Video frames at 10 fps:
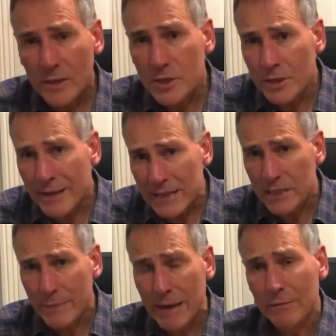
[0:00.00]
So that's
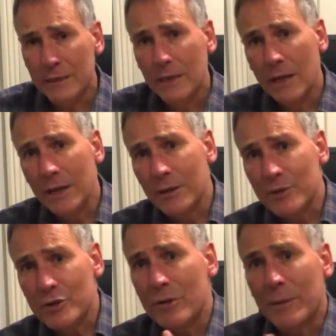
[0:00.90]
about
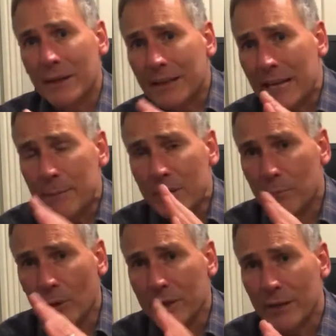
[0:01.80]
trimming and keeping your
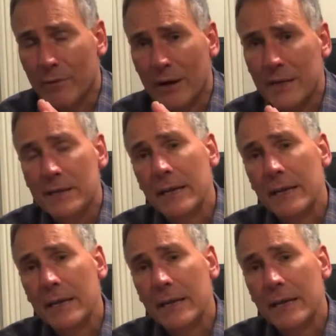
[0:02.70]
body right.